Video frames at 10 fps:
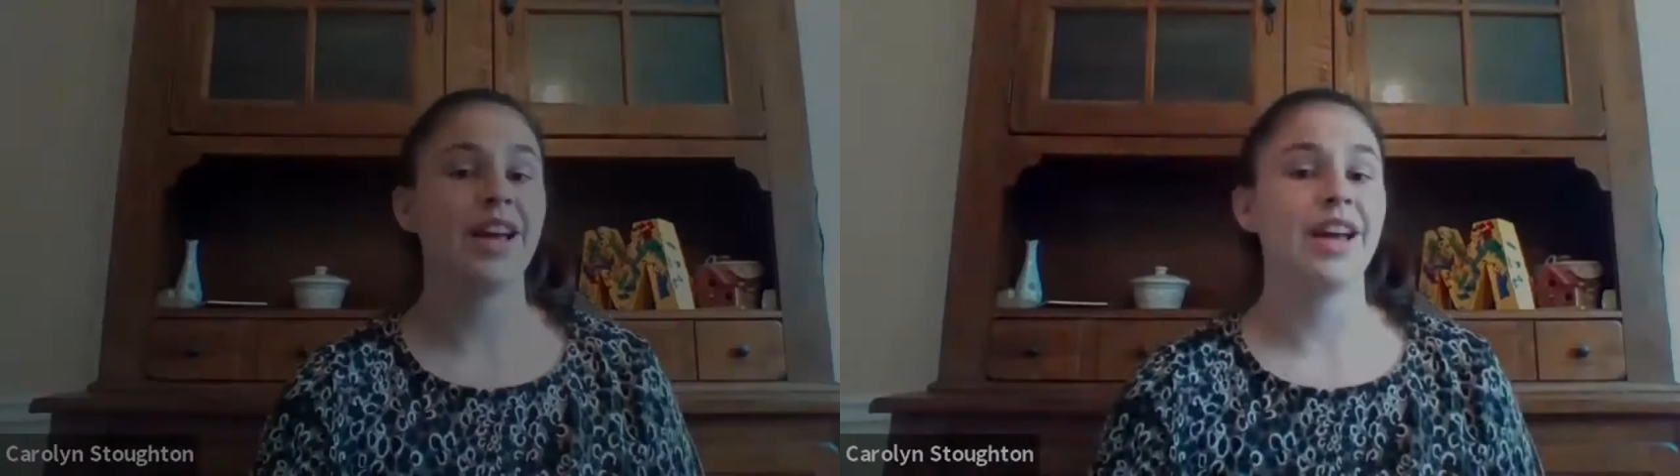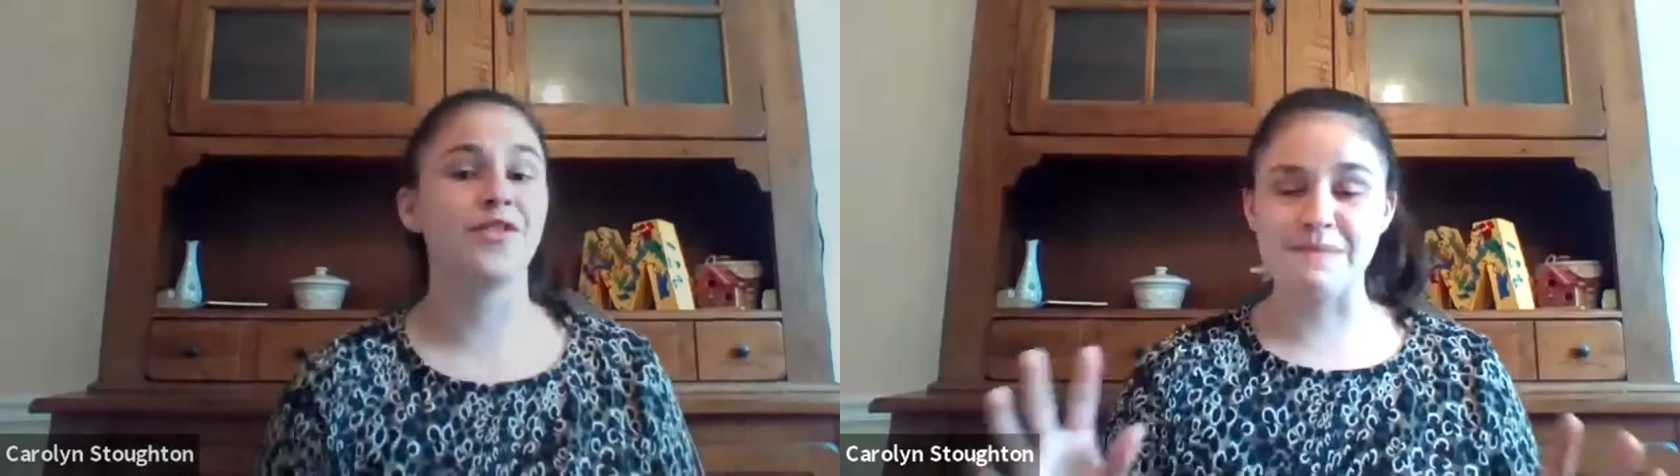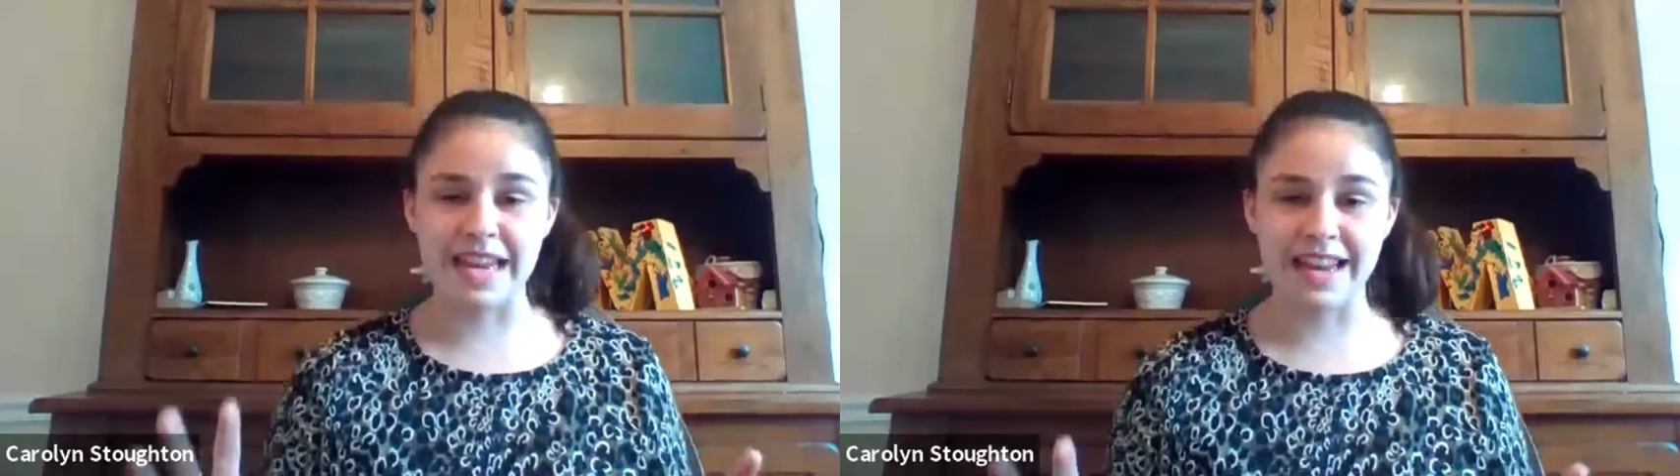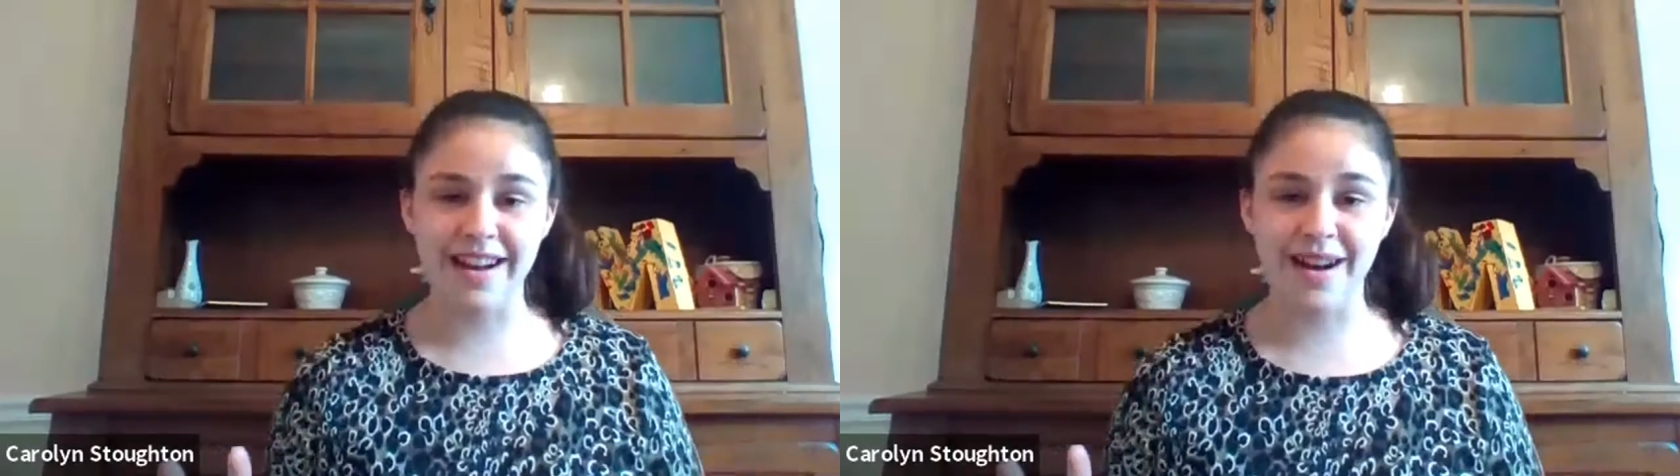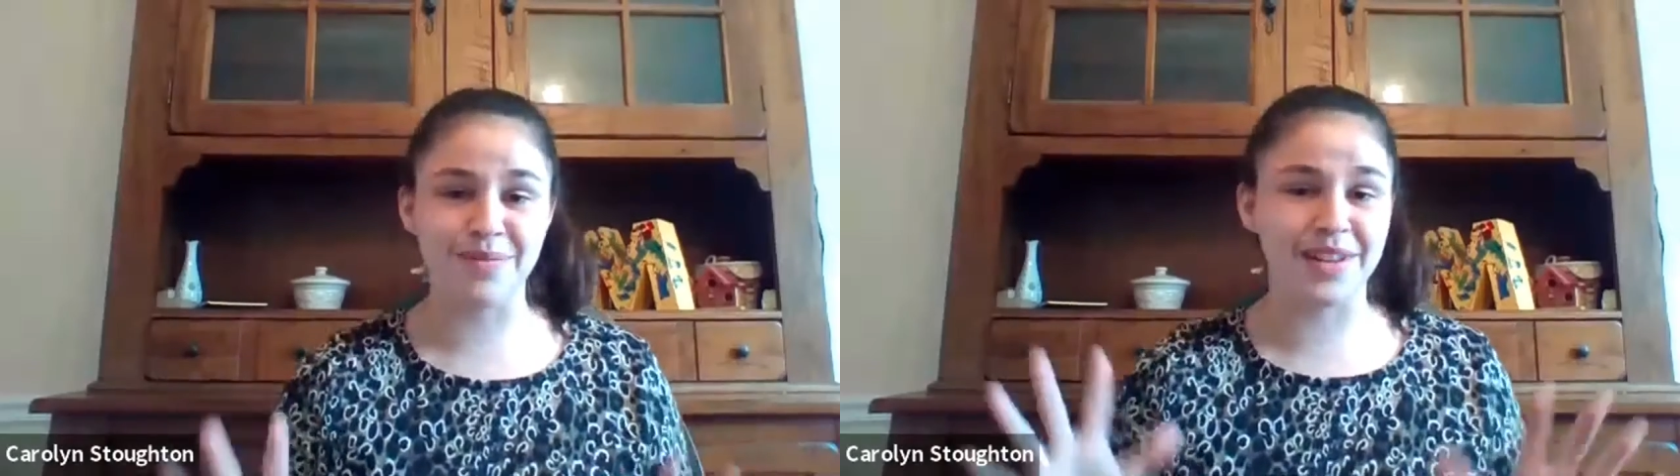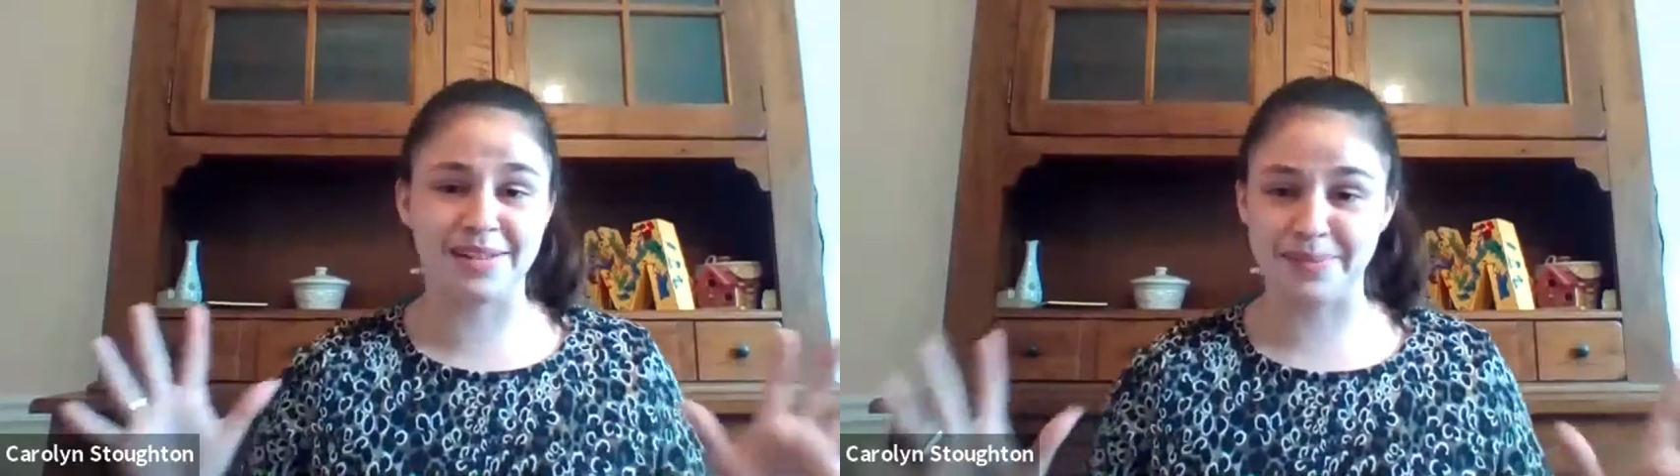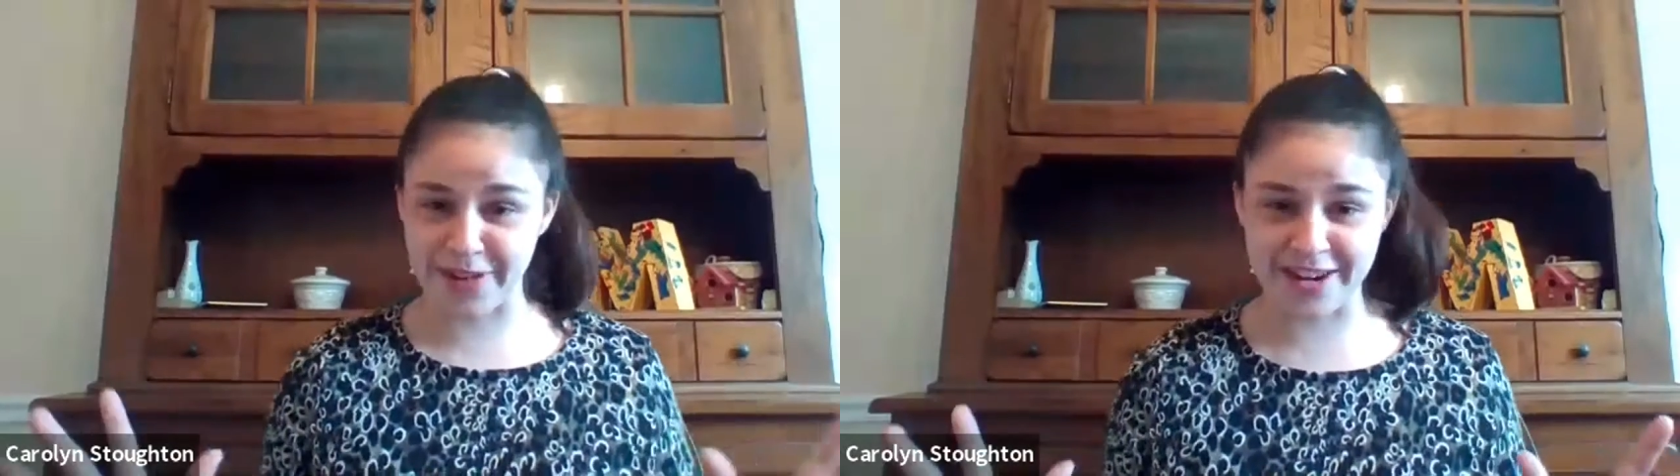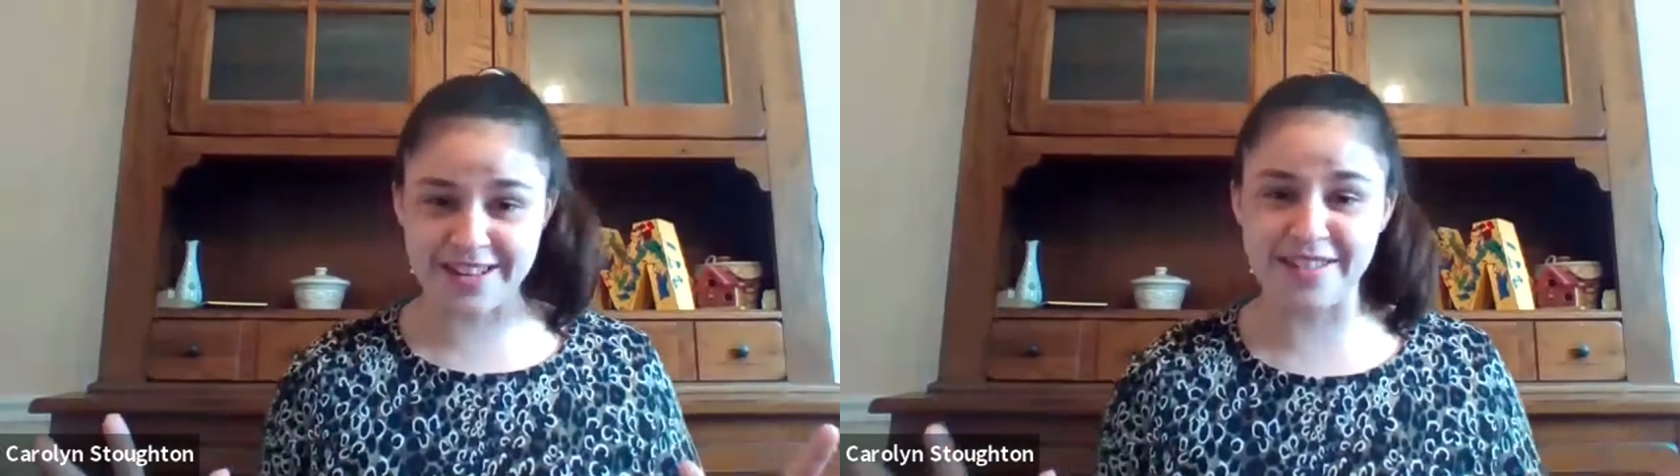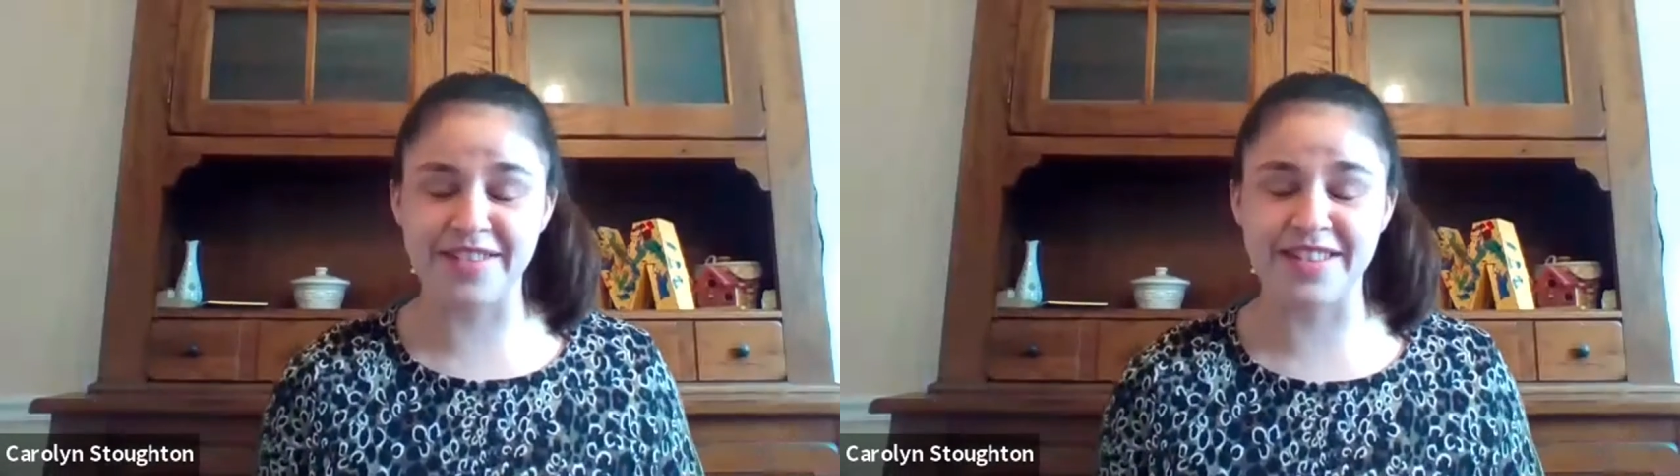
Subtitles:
For me, the experience of